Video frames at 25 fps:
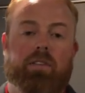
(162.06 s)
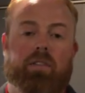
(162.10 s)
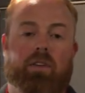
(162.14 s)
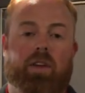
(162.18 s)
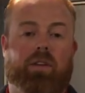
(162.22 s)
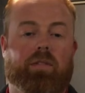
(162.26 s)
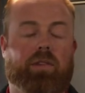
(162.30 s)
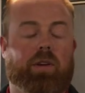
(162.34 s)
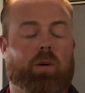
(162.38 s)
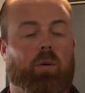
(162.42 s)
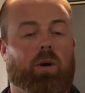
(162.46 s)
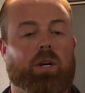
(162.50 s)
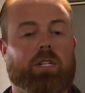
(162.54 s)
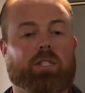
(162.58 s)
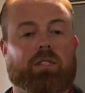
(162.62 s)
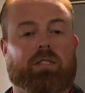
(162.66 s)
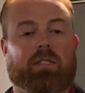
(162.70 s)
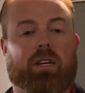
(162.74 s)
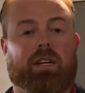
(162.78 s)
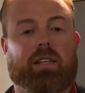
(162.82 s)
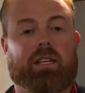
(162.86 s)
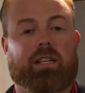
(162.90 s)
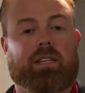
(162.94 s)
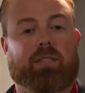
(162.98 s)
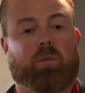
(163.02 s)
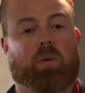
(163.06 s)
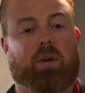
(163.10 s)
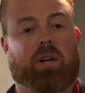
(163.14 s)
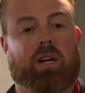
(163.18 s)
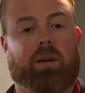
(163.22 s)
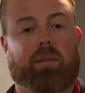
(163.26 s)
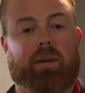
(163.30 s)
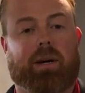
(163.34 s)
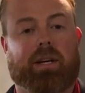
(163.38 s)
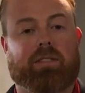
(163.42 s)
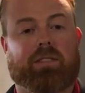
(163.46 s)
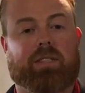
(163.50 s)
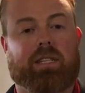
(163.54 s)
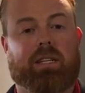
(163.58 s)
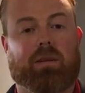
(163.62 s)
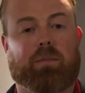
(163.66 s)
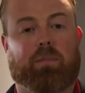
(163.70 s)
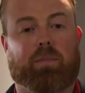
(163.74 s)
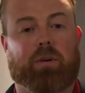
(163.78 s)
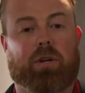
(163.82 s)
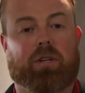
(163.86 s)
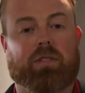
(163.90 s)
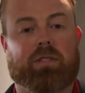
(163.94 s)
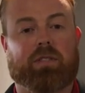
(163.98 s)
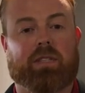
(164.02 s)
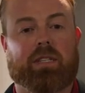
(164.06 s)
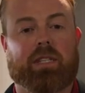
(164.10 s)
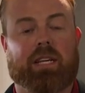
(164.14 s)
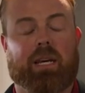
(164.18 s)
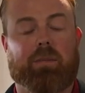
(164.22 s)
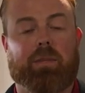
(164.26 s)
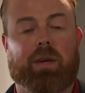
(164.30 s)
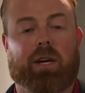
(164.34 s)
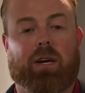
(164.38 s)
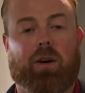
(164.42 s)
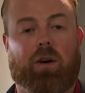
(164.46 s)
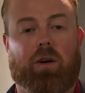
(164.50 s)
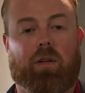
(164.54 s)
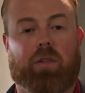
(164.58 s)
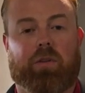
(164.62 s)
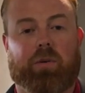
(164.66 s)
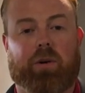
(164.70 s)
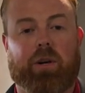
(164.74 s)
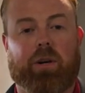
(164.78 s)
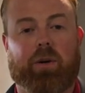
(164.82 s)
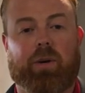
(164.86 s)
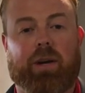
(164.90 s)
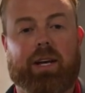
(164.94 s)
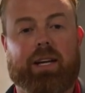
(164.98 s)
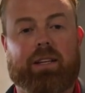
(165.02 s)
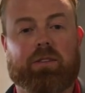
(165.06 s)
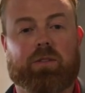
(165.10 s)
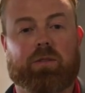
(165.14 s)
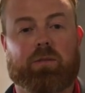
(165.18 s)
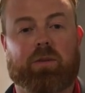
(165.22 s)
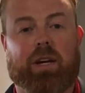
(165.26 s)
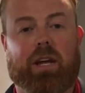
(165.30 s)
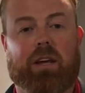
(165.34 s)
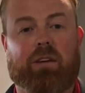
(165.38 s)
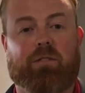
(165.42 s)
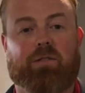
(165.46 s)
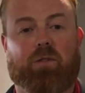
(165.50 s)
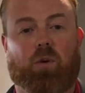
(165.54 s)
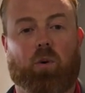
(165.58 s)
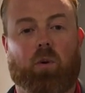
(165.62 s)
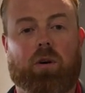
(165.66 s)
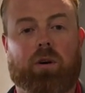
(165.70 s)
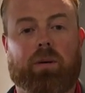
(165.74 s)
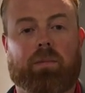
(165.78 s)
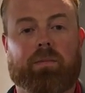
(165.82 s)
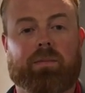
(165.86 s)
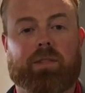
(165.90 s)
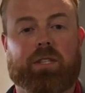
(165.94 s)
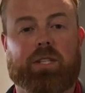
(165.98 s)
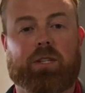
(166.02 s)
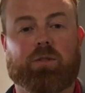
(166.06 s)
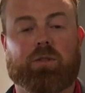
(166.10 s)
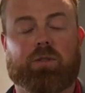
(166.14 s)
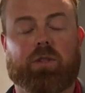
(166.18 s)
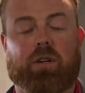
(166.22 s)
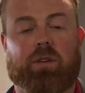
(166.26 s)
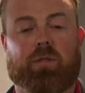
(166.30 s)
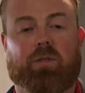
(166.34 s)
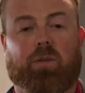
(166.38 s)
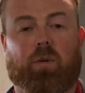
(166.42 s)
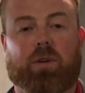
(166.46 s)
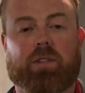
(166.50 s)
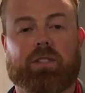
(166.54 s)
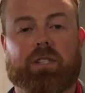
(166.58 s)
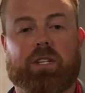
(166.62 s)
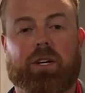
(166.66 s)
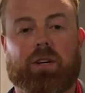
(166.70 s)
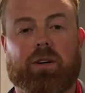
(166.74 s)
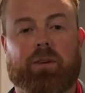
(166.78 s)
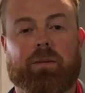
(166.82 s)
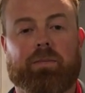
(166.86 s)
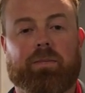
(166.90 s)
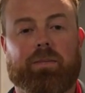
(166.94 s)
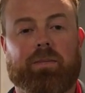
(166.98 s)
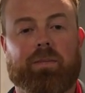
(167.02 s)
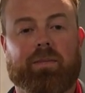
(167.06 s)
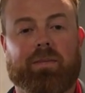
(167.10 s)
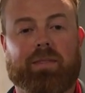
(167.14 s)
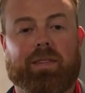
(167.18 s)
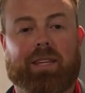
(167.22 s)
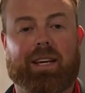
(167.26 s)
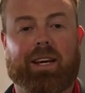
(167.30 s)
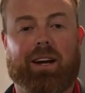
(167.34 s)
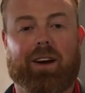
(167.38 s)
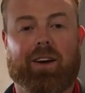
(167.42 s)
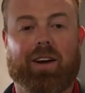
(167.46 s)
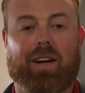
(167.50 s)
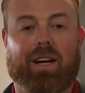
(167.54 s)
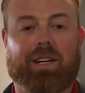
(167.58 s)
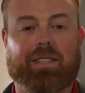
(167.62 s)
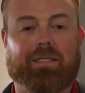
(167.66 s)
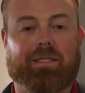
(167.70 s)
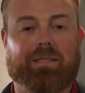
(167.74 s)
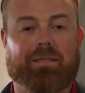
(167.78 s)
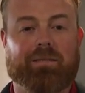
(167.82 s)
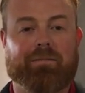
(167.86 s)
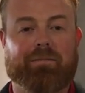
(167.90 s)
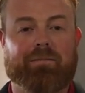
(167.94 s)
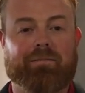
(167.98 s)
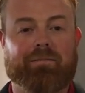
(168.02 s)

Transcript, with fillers: you have any questions on this, want to come out and see it in person, give me a call 308-384-2040. Take care, guys.